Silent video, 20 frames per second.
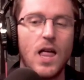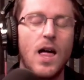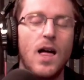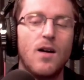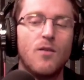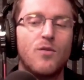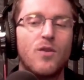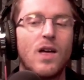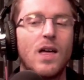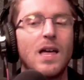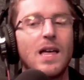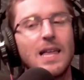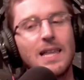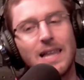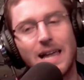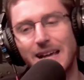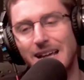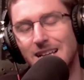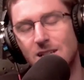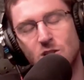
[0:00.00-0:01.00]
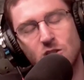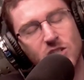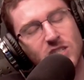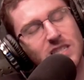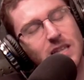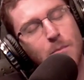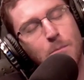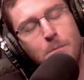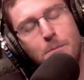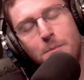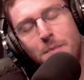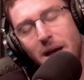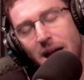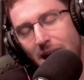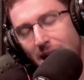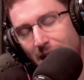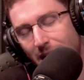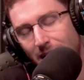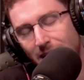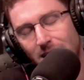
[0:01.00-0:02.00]
Love. Like it's just a
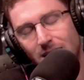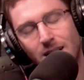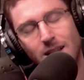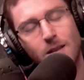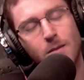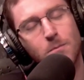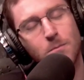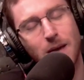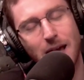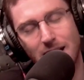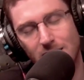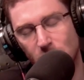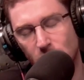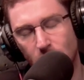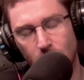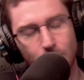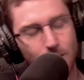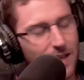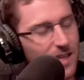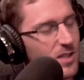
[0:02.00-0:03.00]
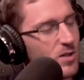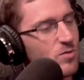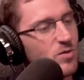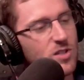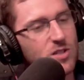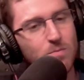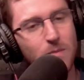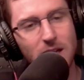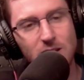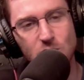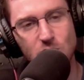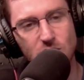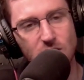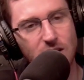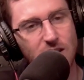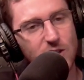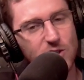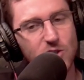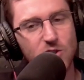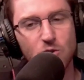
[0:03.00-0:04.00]
bad matchup. And you just
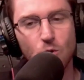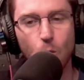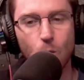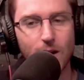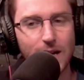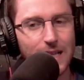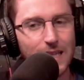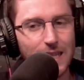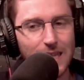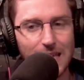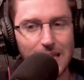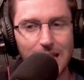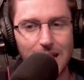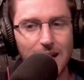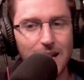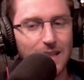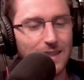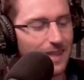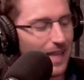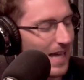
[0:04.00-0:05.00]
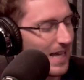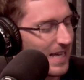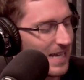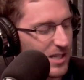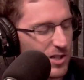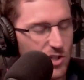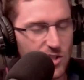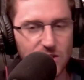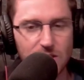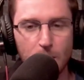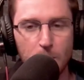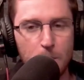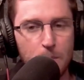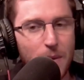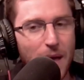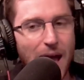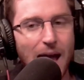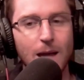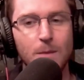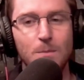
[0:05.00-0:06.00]
mentioned historically, like it's just a
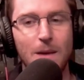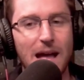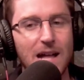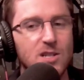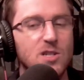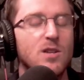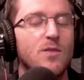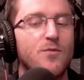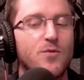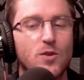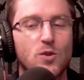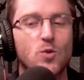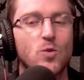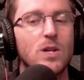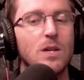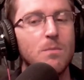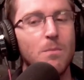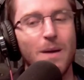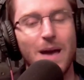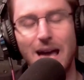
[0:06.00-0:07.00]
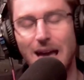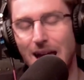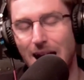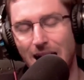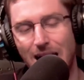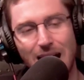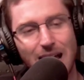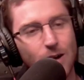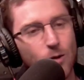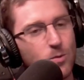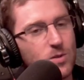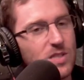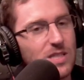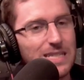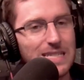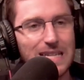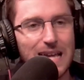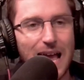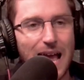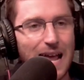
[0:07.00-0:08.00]
bad matchup for Green Bay. I don't
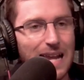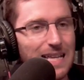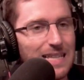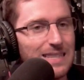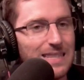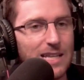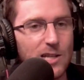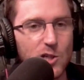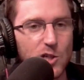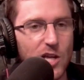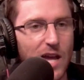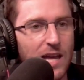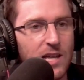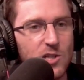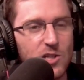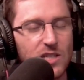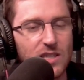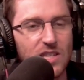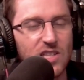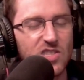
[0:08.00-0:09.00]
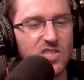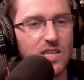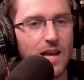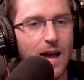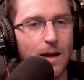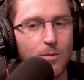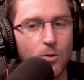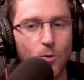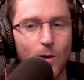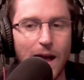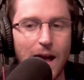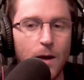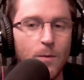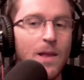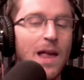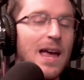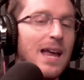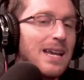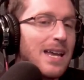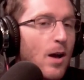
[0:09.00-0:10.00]
see anything changing this time
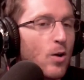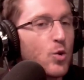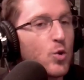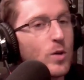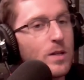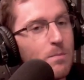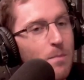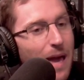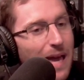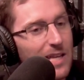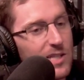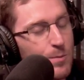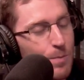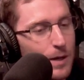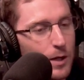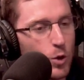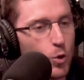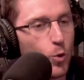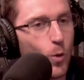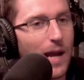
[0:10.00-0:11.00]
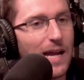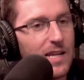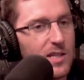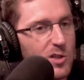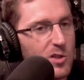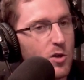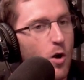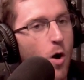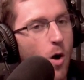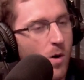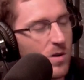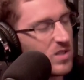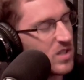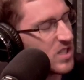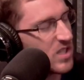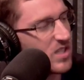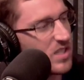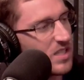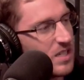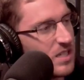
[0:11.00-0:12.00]
around. Now, Green Bay has been great as dogs
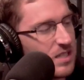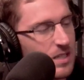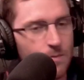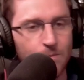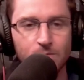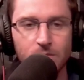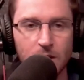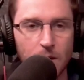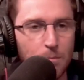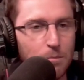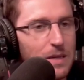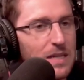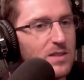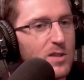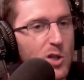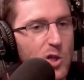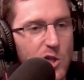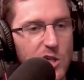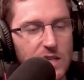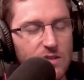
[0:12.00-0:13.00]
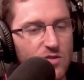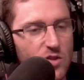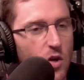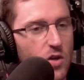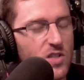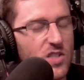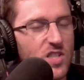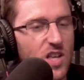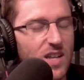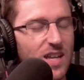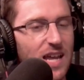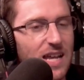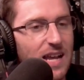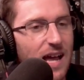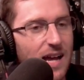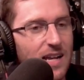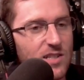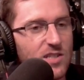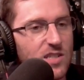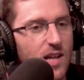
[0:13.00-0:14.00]
this season. Beat the Chiefs on Sunday
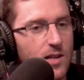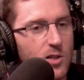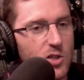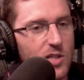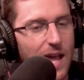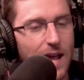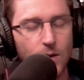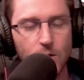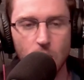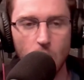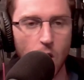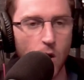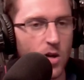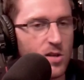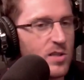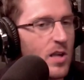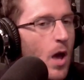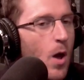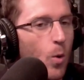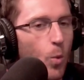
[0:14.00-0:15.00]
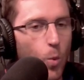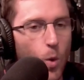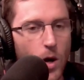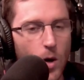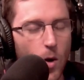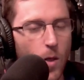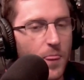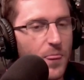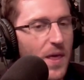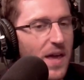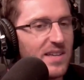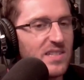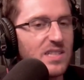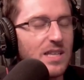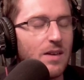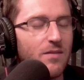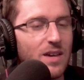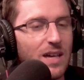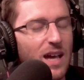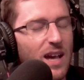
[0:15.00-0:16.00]
night as touchdown dogs. Won on
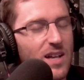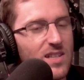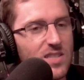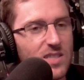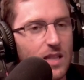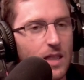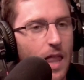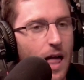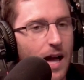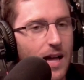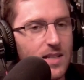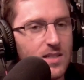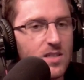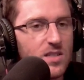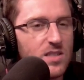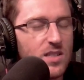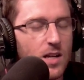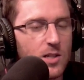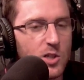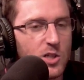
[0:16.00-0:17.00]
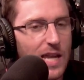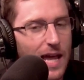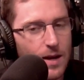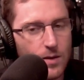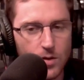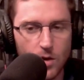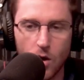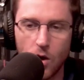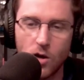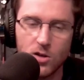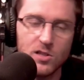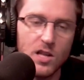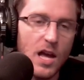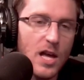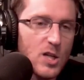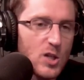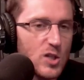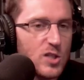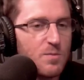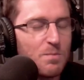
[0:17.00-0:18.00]
Thanksgiving against the Lions as touchdown dogs.
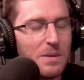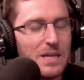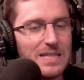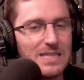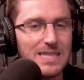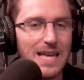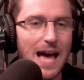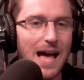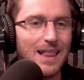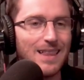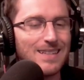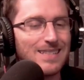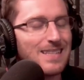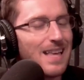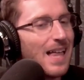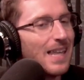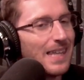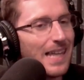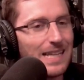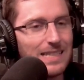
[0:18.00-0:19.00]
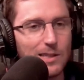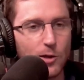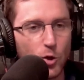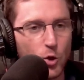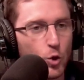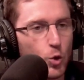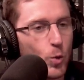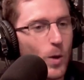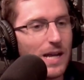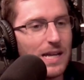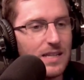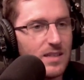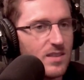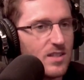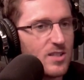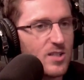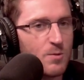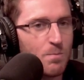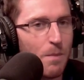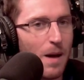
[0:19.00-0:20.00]
Just beat Dallas. Like they're great in
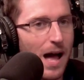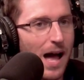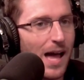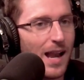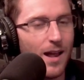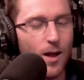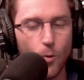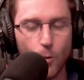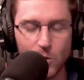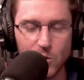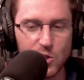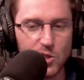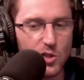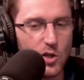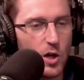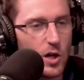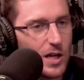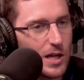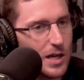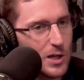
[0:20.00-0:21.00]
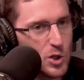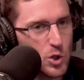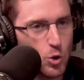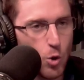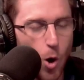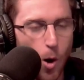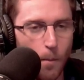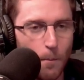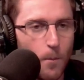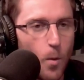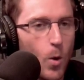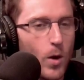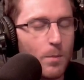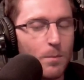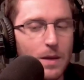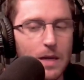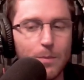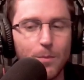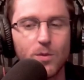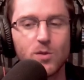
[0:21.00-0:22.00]
this spot, which is going to draw more
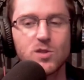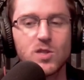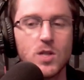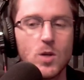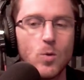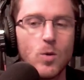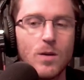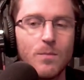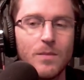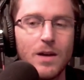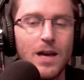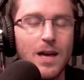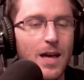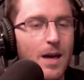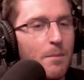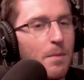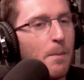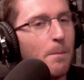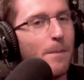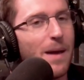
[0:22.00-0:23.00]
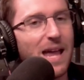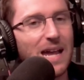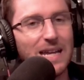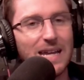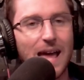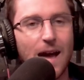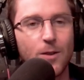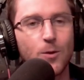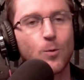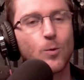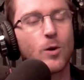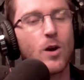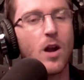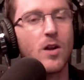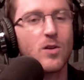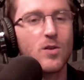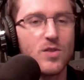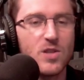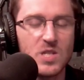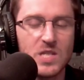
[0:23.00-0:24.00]
people to them. But man, now that we're
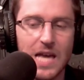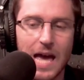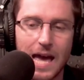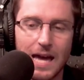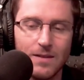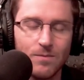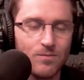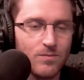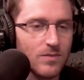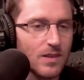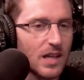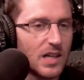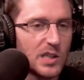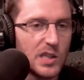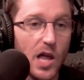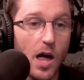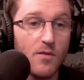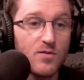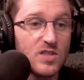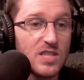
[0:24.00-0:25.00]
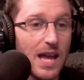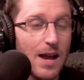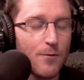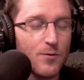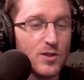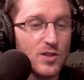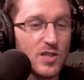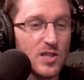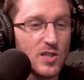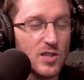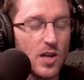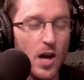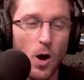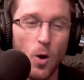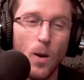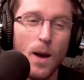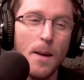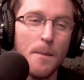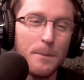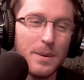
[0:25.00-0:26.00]
under the 10, Love San
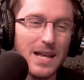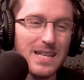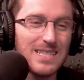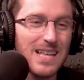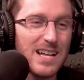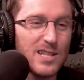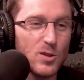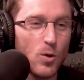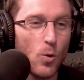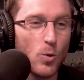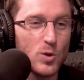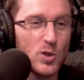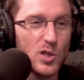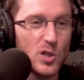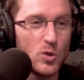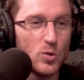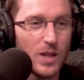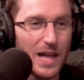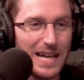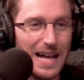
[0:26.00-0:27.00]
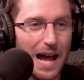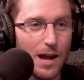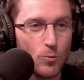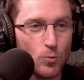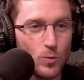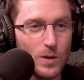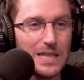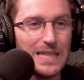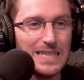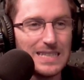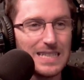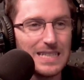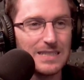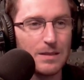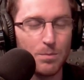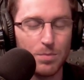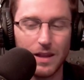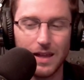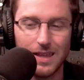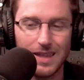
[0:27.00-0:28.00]
Francisco. But as I told you, like I really
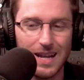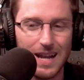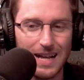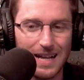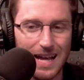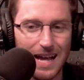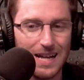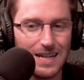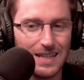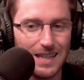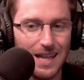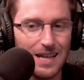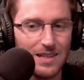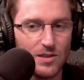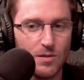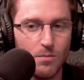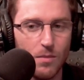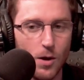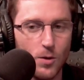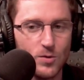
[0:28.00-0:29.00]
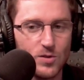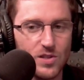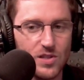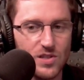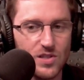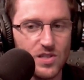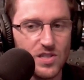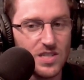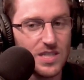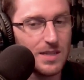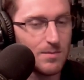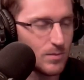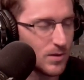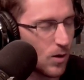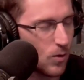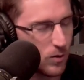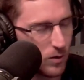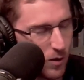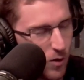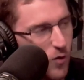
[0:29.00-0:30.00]
think the play that I kind of like the most is the team
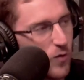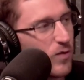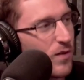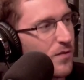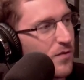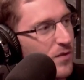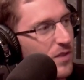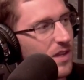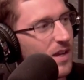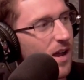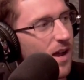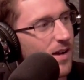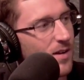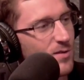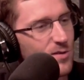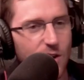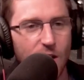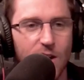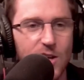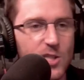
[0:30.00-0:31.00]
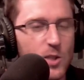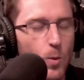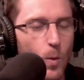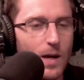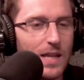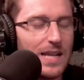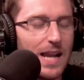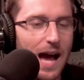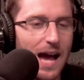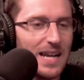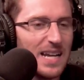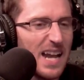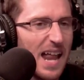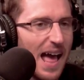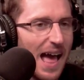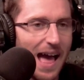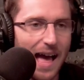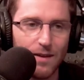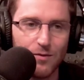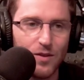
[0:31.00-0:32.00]
total over for the Niners. 29 yeah. and a
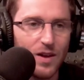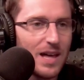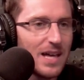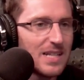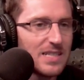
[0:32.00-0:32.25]
half.